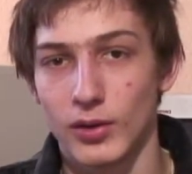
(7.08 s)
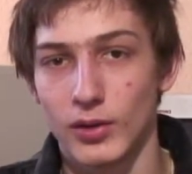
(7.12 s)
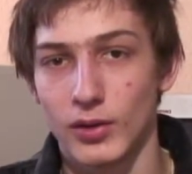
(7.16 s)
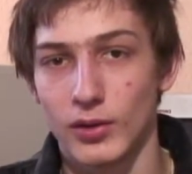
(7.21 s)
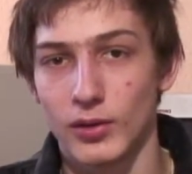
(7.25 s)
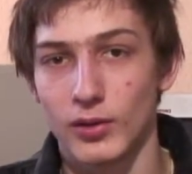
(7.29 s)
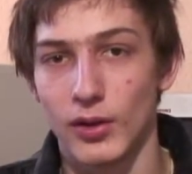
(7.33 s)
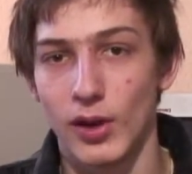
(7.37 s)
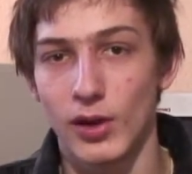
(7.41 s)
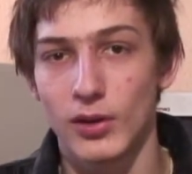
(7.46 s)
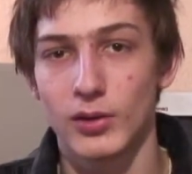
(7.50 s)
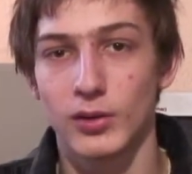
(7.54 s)

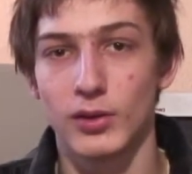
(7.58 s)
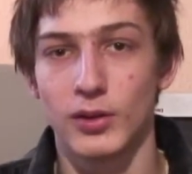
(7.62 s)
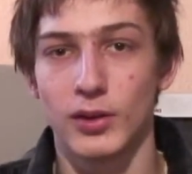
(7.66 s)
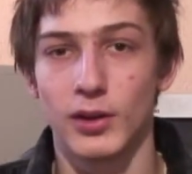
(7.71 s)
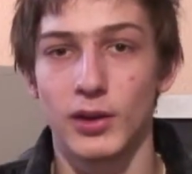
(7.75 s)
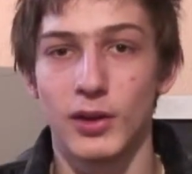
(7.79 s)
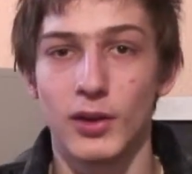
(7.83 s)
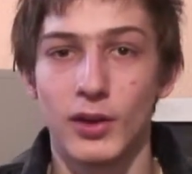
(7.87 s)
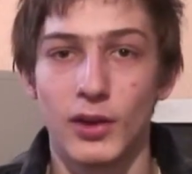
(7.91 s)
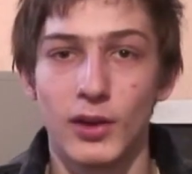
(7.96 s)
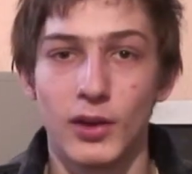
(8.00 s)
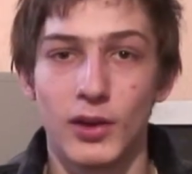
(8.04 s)

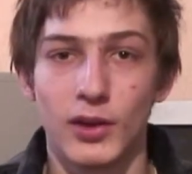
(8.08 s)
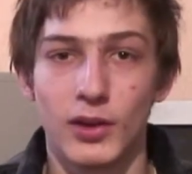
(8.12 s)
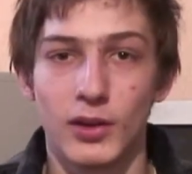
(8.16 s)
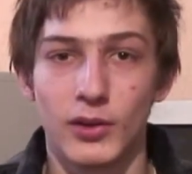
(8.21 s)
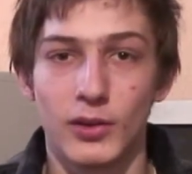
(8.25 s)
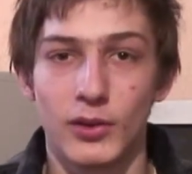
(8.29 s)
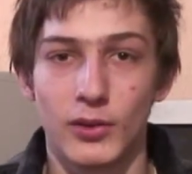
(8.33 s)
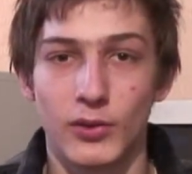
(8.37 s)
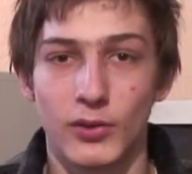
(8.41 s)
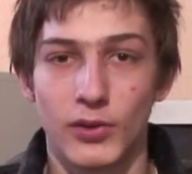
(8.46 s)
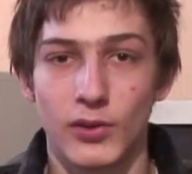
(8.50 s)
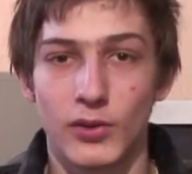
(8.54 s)
Luckily,
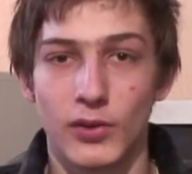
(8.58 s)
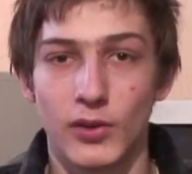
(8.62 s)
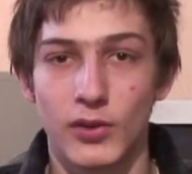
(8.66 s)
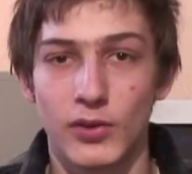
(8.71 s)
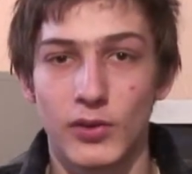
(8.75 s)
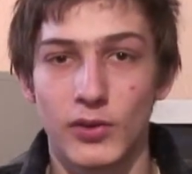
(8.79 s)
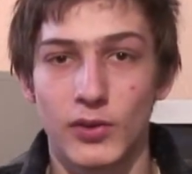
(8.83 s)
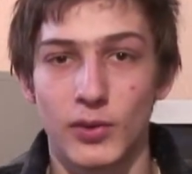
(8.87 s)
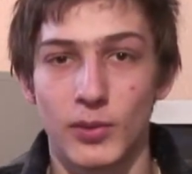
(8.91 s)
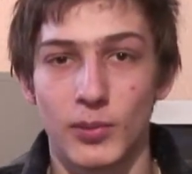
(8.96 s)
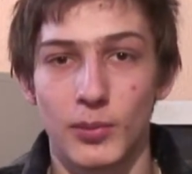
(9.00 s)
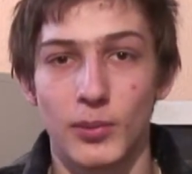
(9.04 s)
there's a
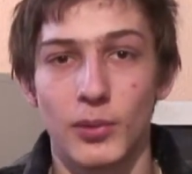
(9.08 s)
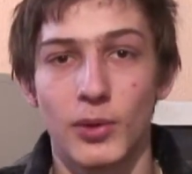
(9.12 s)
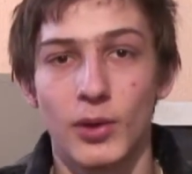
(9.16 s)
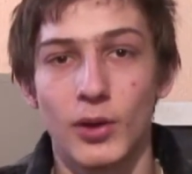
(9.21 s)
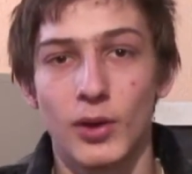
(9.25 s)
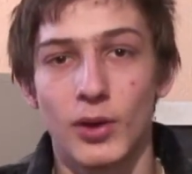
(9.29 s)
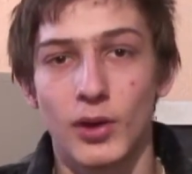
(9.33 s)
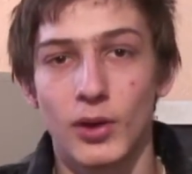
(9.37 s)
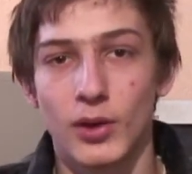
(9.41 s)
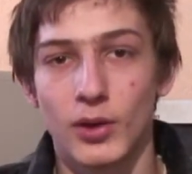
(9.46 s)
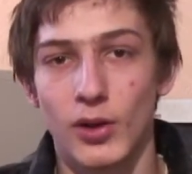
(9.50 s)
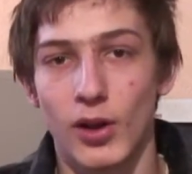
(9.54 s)
system
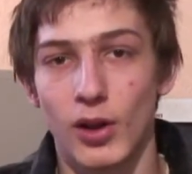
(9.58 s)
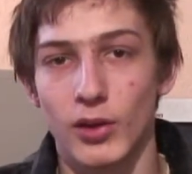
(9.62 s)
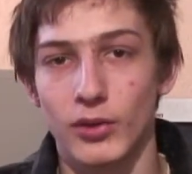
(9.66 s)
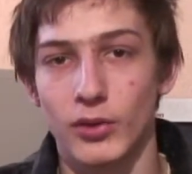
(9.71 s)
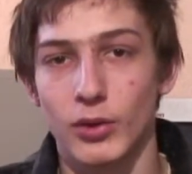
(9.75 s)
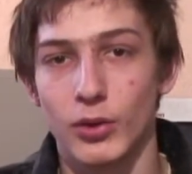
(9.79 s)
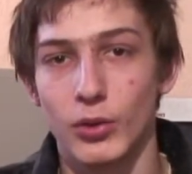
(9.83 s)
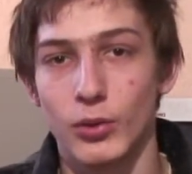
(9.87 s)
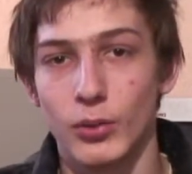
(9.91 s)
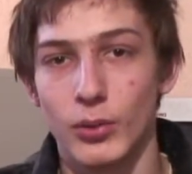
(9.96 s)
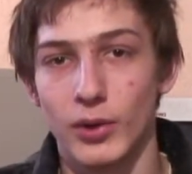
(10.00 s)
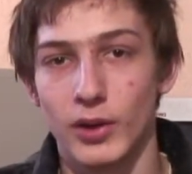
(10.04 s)
called
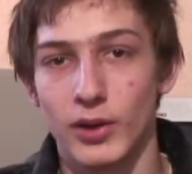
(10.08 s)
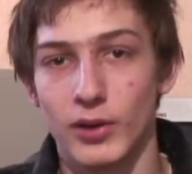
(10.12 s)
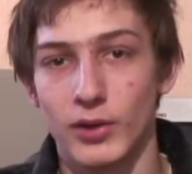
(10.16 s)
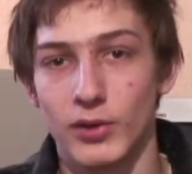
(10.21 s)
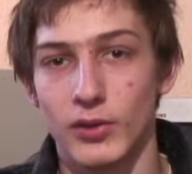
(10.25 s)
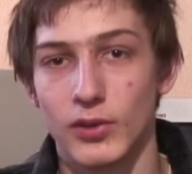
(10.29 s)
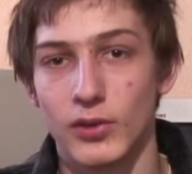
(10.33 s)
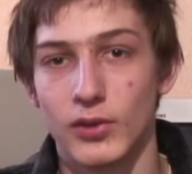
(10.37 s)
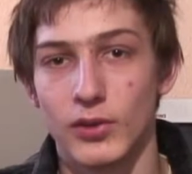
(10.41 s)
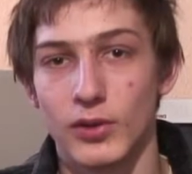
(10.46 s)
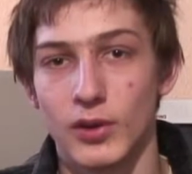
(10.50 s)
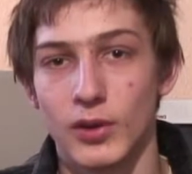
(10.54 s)

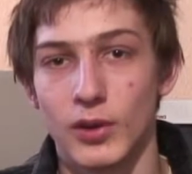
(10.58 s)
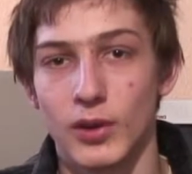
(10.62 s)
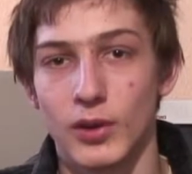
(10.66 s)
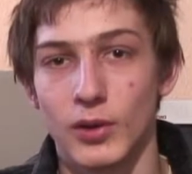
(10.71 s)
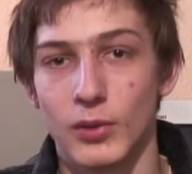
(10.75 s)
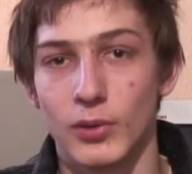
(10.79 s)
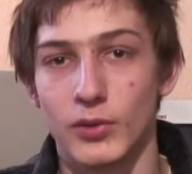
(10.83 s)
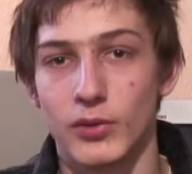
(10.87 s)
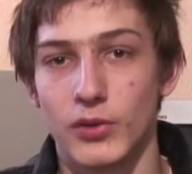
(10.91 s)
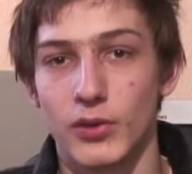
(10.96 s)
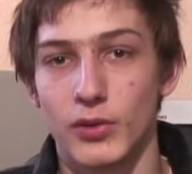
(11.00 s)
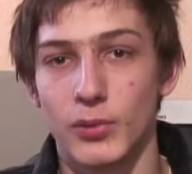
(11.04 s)
Whois,
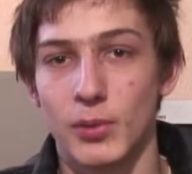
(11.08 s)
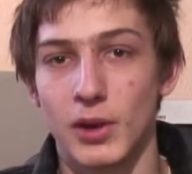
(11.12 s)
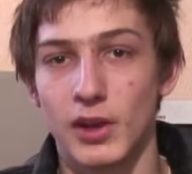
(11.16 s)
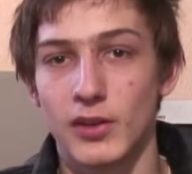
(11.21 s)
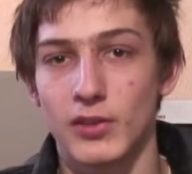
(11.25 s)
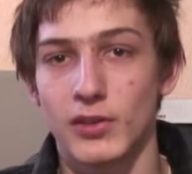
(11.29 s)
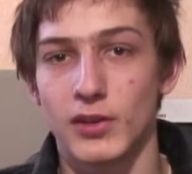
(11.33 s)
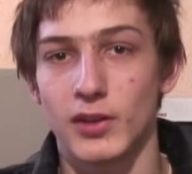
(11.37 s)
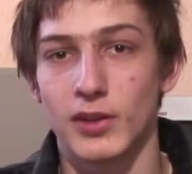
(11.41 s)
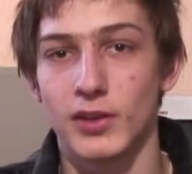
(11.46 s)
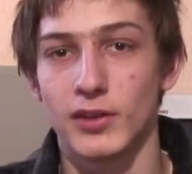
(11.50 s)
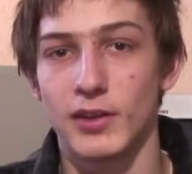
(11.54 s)
which is
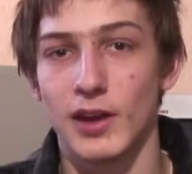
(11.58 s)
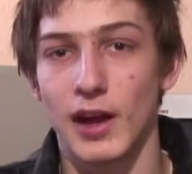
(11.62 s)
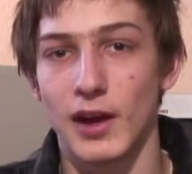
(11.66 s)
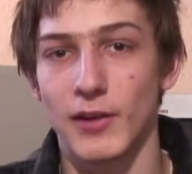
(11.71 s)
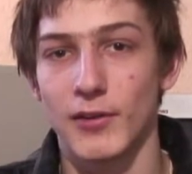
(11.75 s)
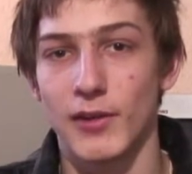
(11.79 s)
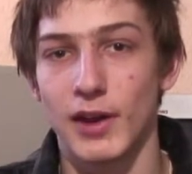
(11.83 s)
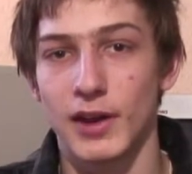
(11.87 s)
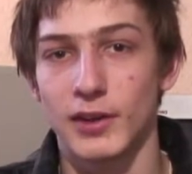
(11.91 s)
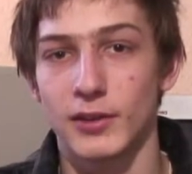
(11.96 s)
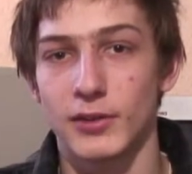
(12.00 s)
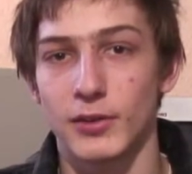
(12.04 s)
basically a
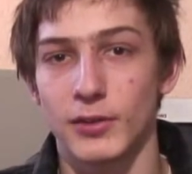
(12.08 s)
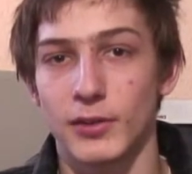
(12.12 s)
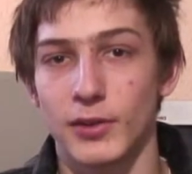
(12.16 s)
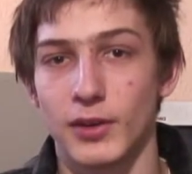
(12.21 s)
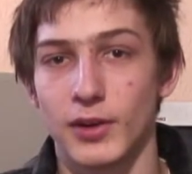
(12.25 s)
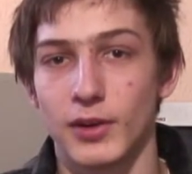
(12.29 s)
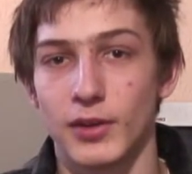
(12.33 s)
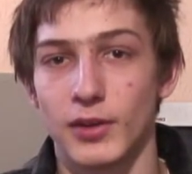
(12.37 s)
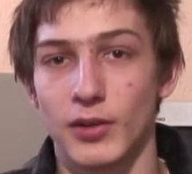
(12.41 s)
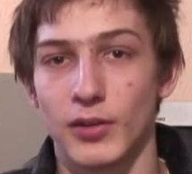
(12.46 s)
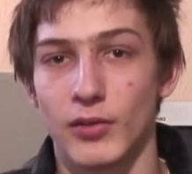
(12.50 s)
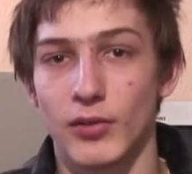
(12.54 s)

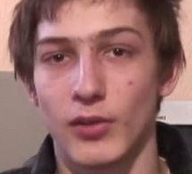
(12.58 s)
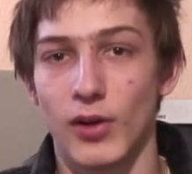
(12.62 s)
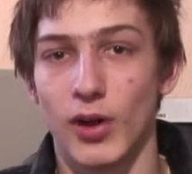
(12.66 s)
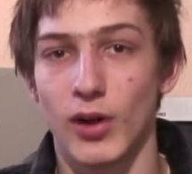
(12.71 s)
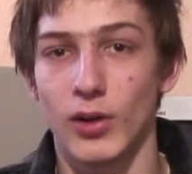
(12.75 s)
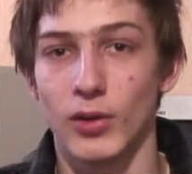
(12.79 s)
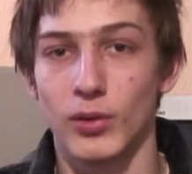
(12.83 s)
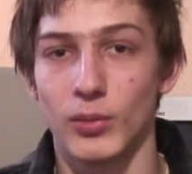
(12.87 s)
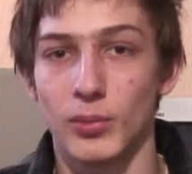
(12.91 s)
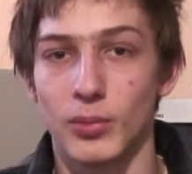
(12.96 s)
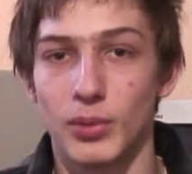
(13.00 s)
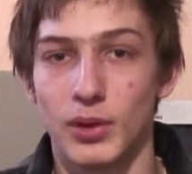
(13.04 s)
directory of
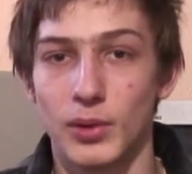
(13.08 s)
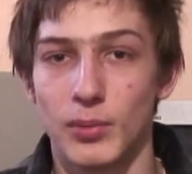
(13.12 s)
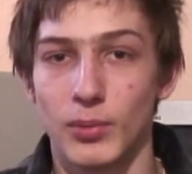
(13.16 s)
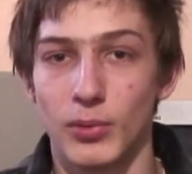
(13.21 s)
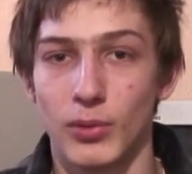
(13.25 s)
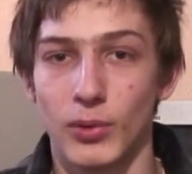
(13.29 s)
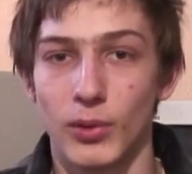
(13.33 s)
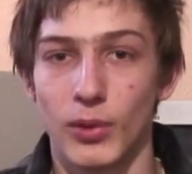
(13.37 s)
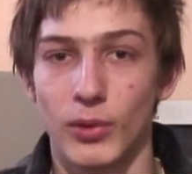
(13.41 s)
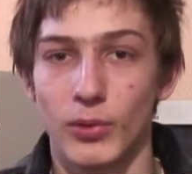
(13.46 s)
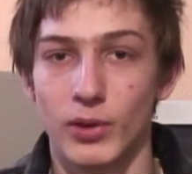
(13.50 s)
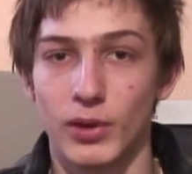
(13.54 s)
all
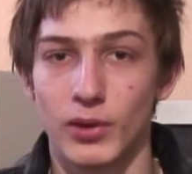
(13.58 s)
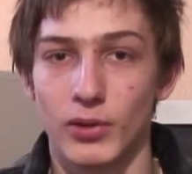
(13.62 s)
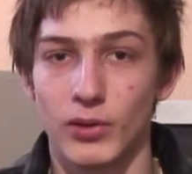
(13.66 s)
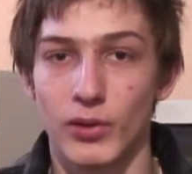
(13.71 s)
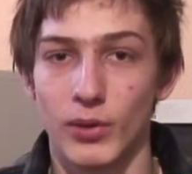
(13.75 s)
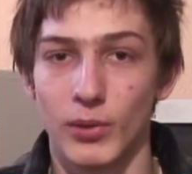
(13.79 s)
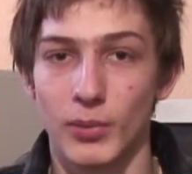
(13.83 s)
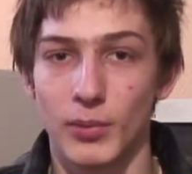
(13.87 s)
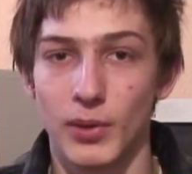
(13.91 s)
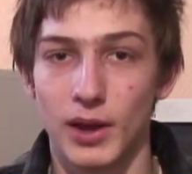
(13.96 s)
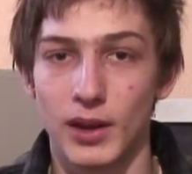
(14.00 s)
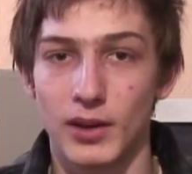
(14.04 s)
people owning
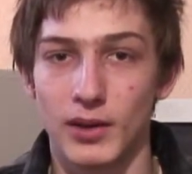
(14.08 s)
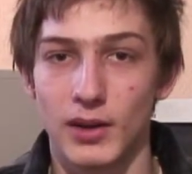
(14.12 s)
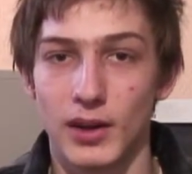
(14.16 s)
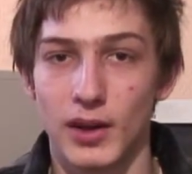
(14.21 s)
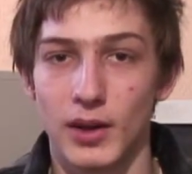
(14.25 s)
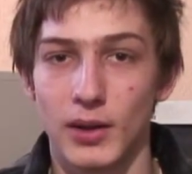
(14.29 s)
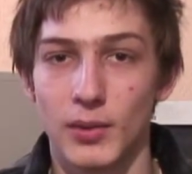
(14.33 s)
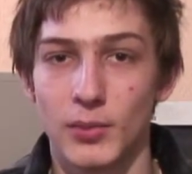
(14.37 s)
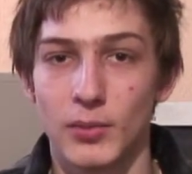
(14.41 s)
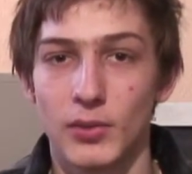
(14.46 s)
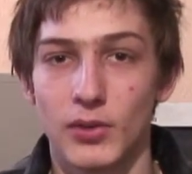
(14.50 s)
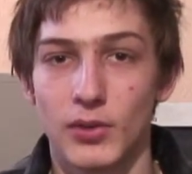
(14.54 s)
domain
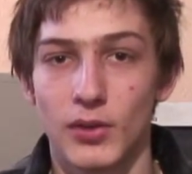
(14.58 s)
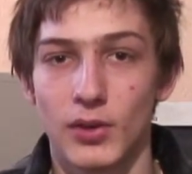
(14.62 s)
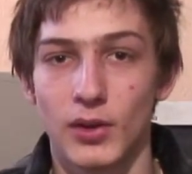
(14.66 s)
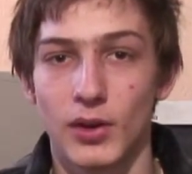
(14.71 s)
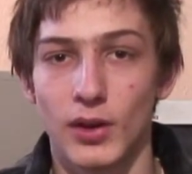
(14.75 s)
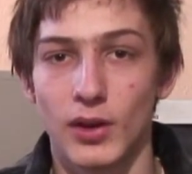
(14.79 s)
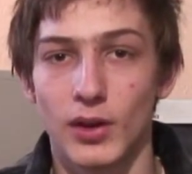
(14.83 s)
names,